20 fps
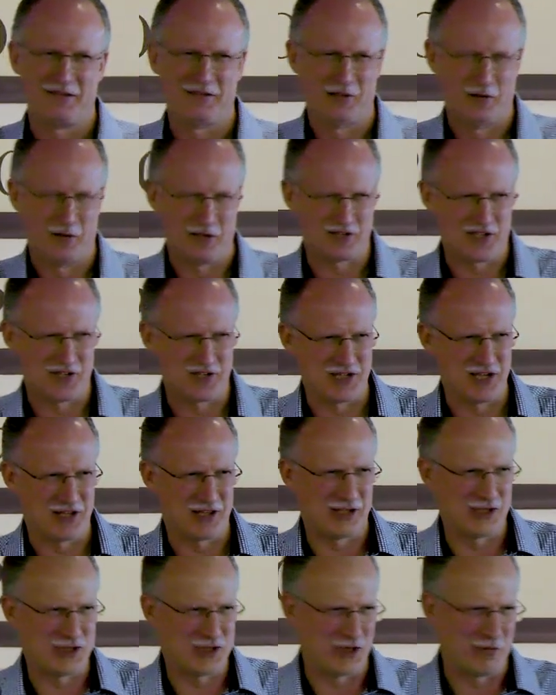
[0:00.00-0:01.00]
No, it says
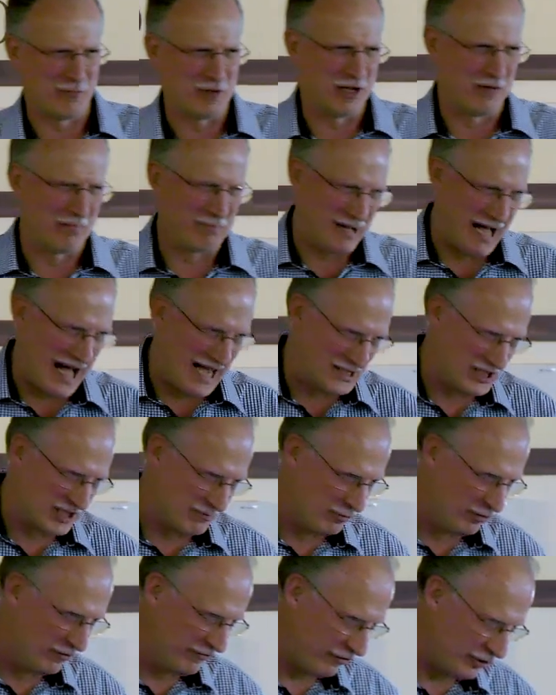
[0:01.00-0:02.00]
nothing shall be
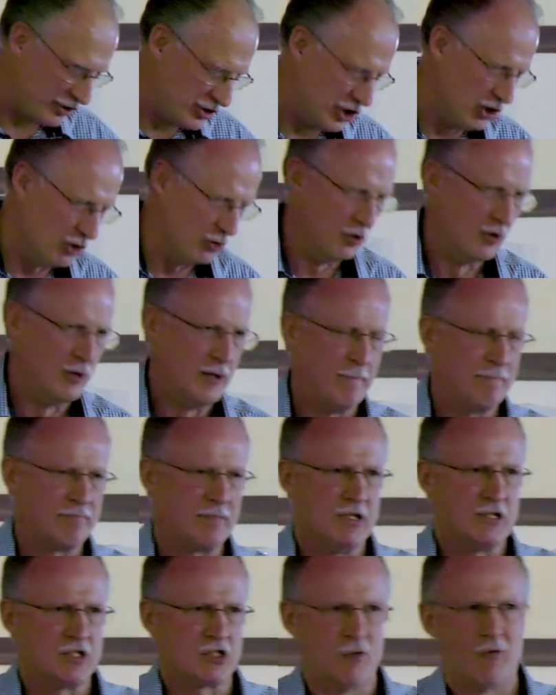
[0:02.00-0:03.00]
impossible for you.
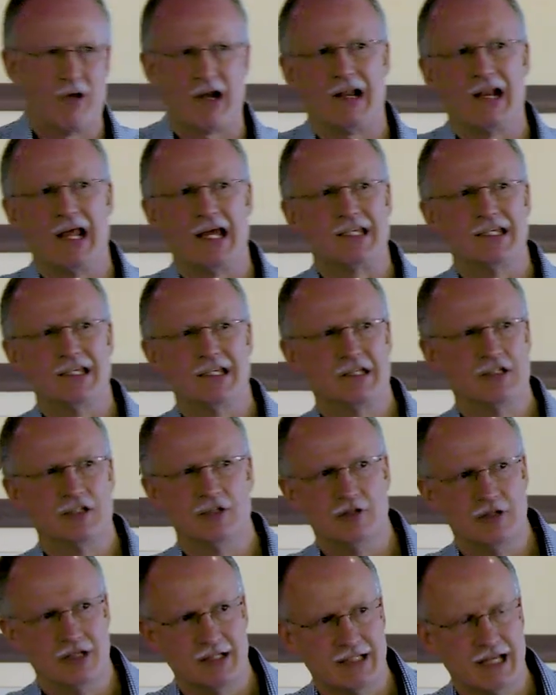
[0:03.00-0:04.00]
So, what I'd like you to
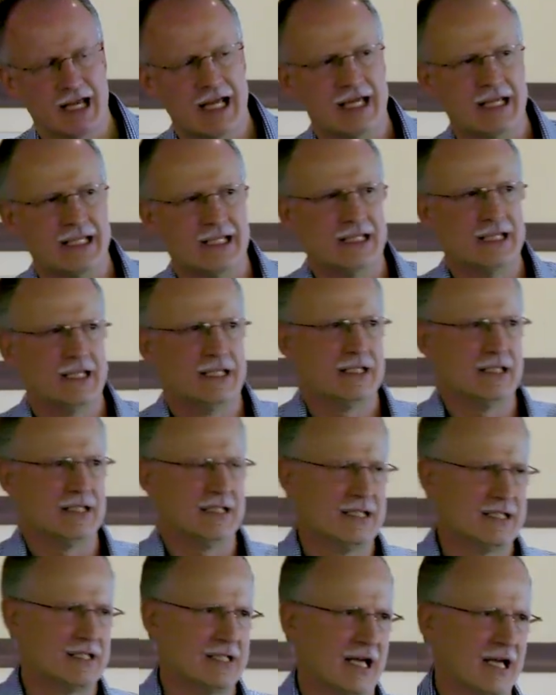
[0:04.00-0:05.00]
do today
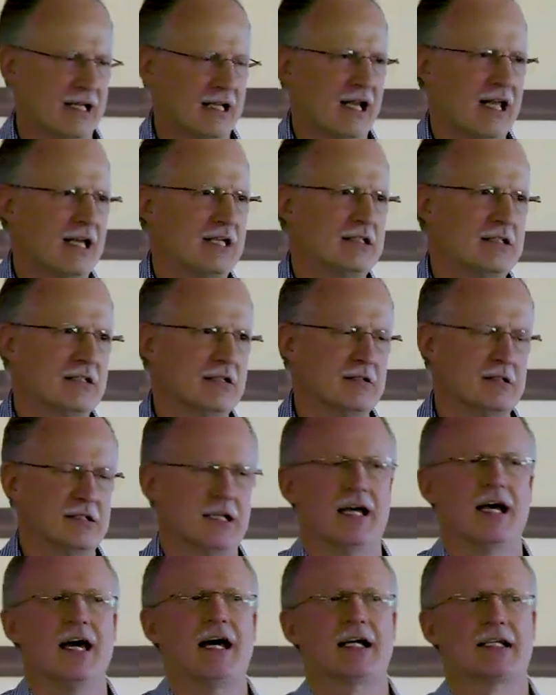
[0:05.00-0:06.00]
is I'd like you
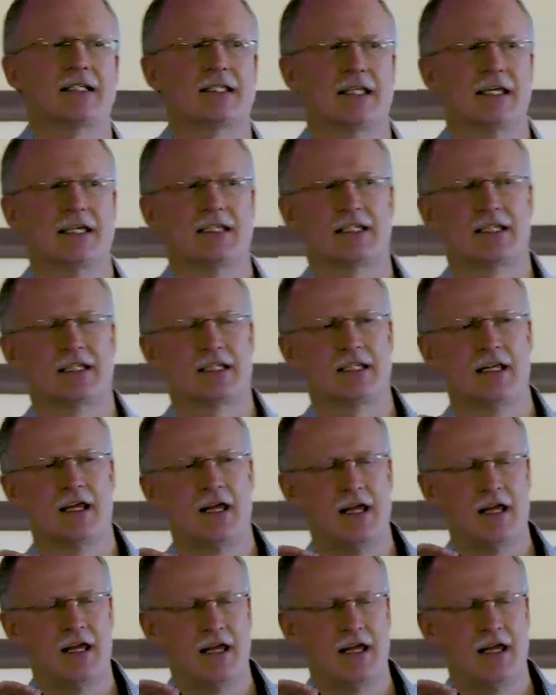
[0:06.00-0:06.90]
to access